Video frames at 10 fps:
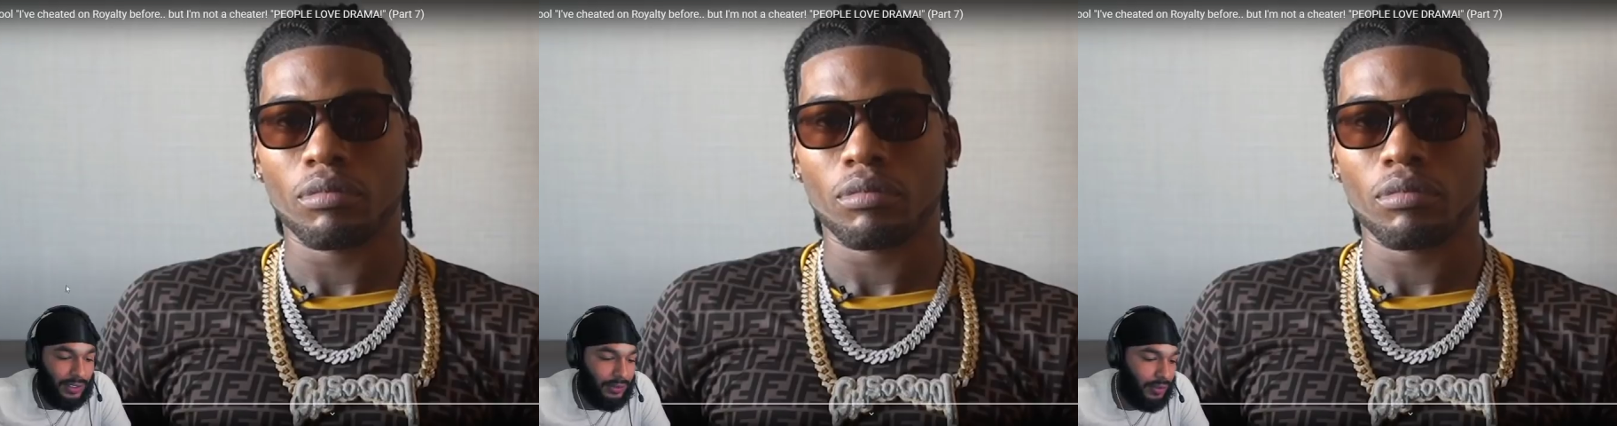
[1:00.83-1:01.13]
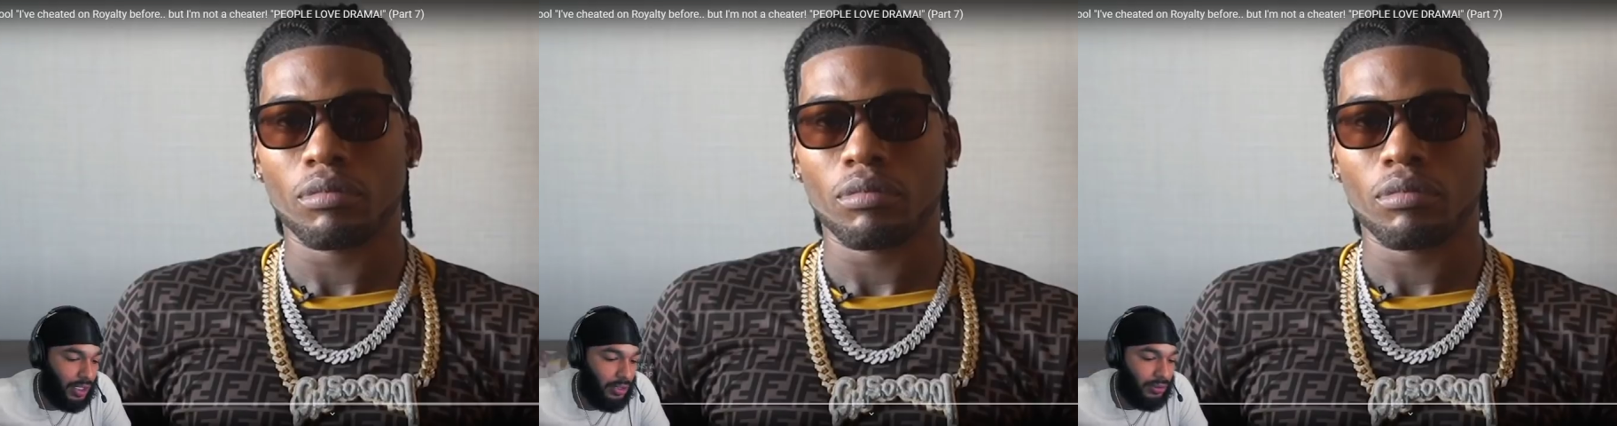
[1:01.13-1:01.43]
Speaker 1: this
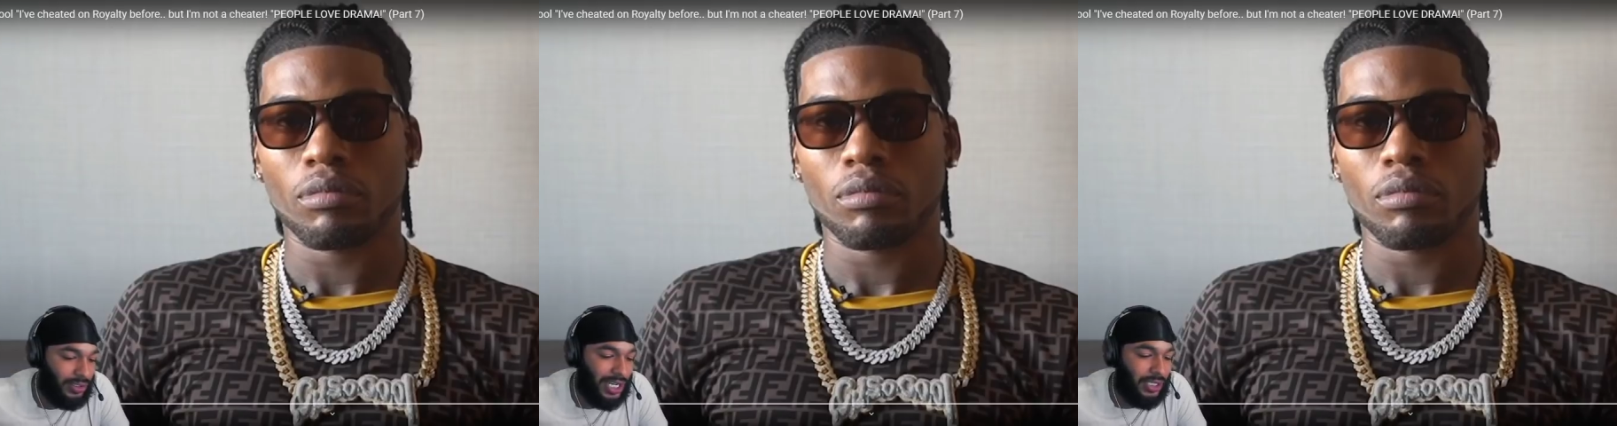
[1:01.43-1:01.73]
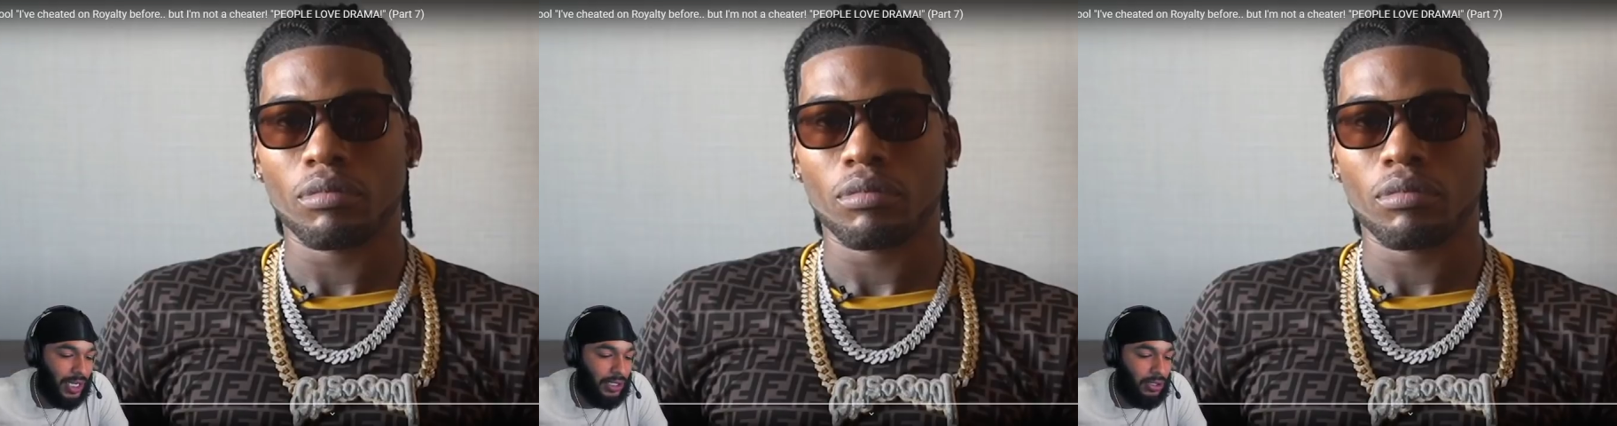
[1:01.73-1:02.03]
video. It's not
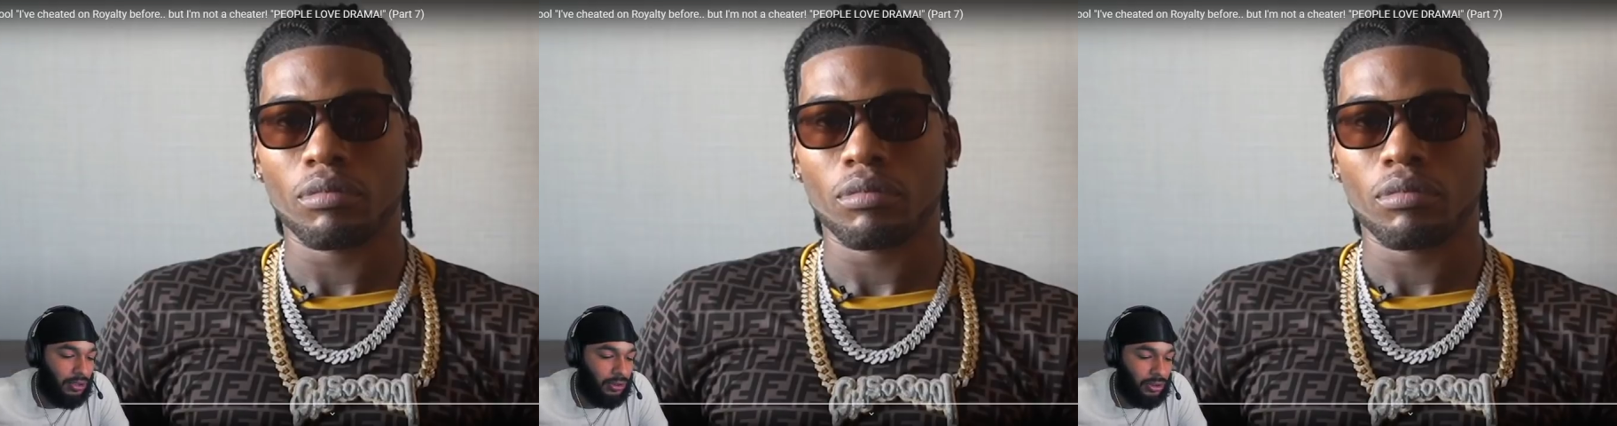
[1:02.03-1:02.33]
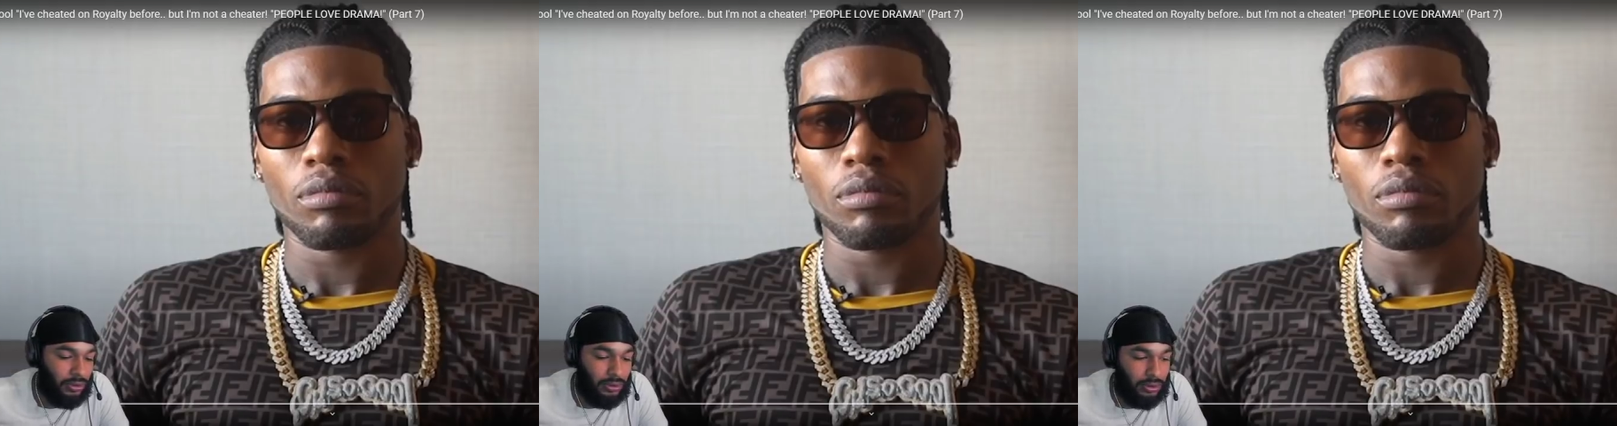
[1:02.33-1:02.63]
that long, so
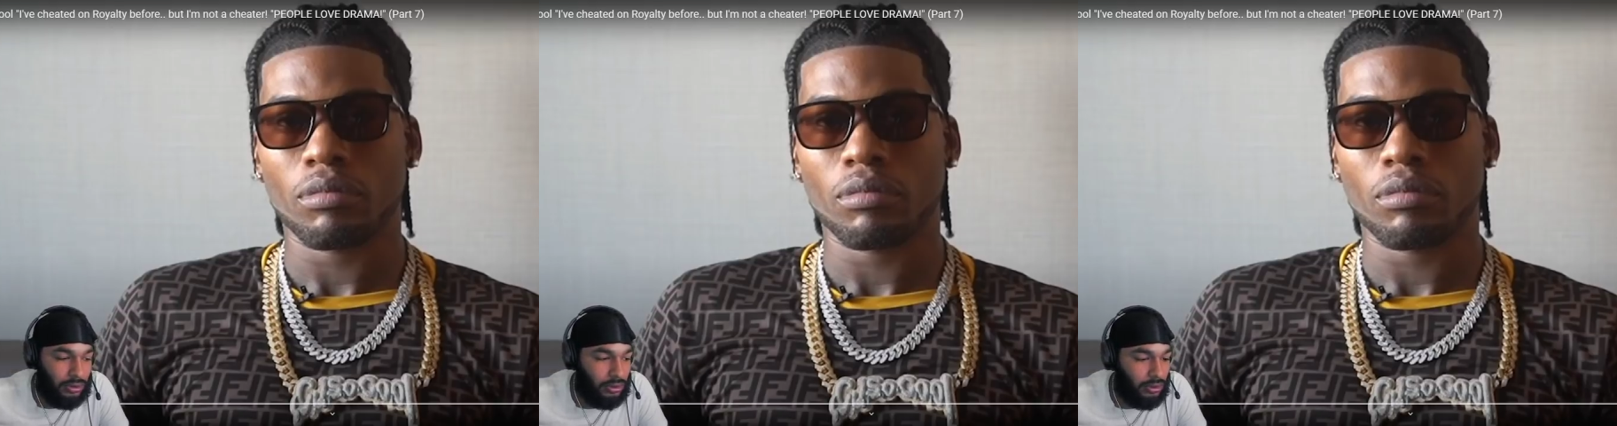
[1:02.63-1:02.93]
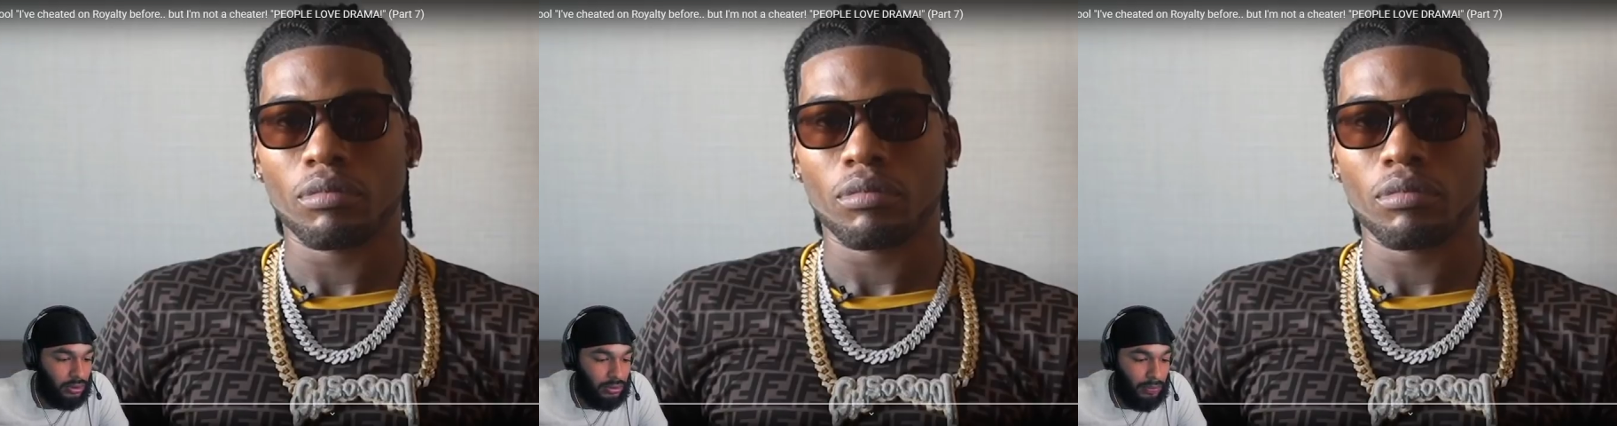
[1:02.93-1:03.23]

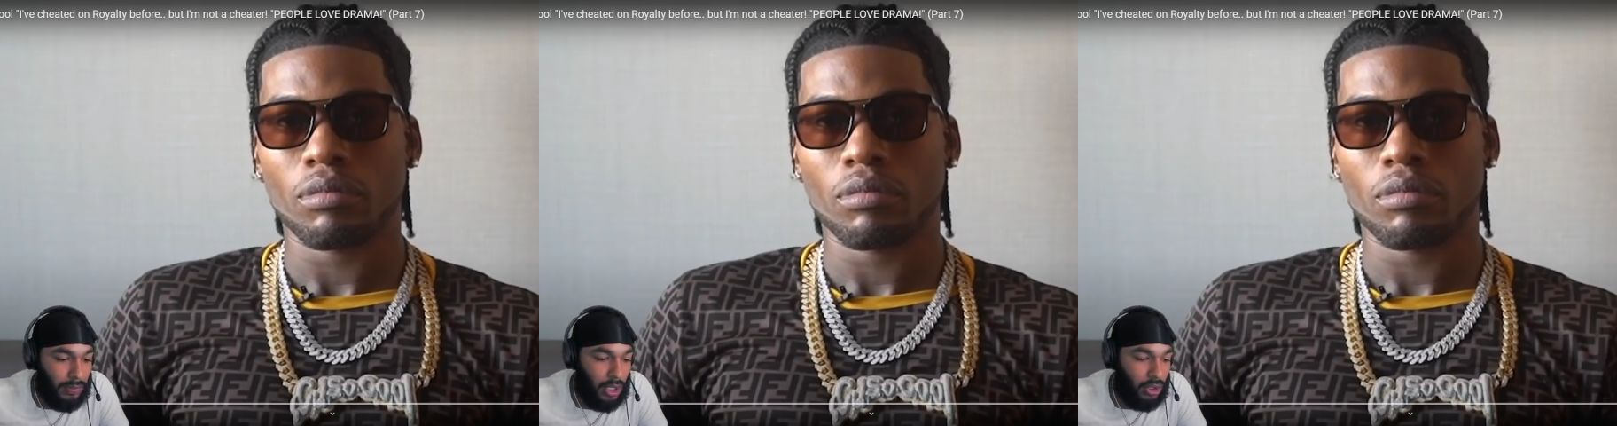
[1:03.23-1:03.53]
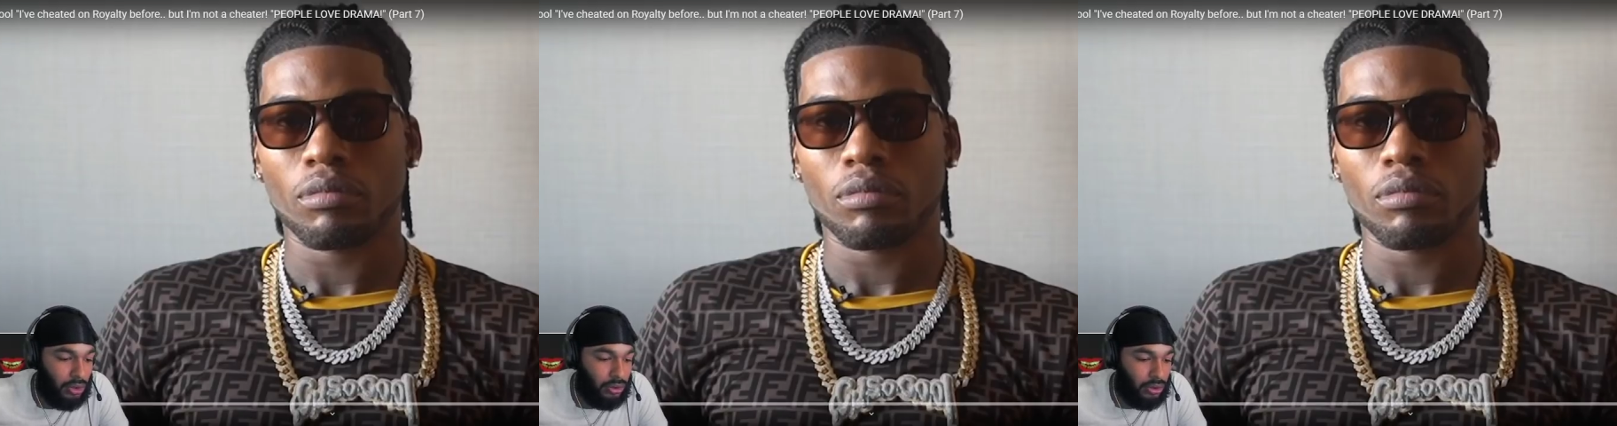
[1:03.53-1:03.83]

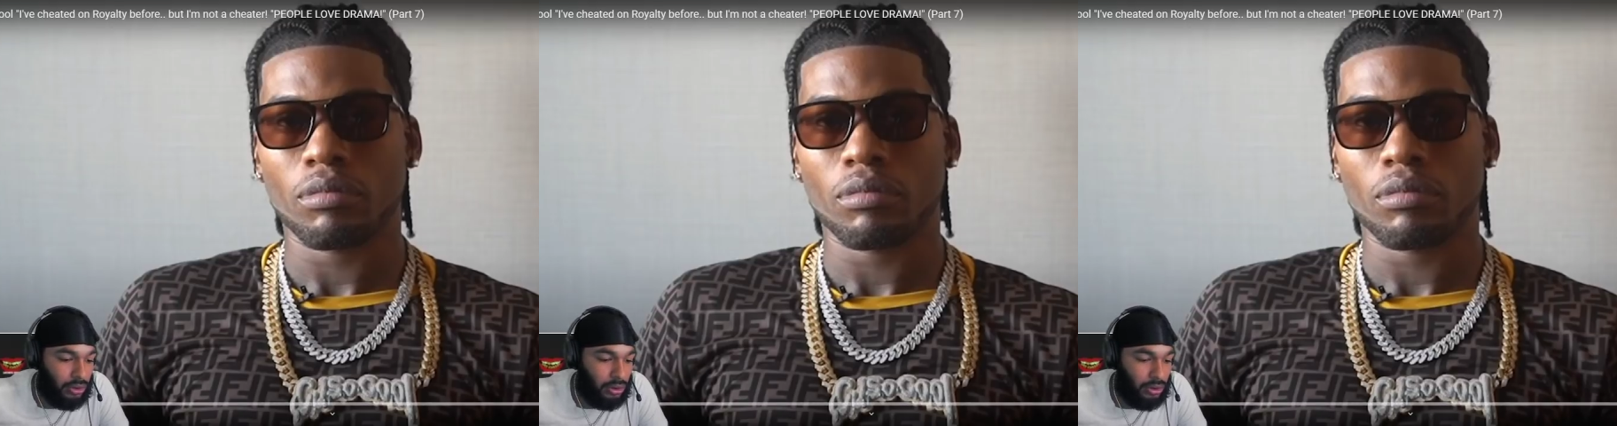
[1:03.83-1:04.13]
pause.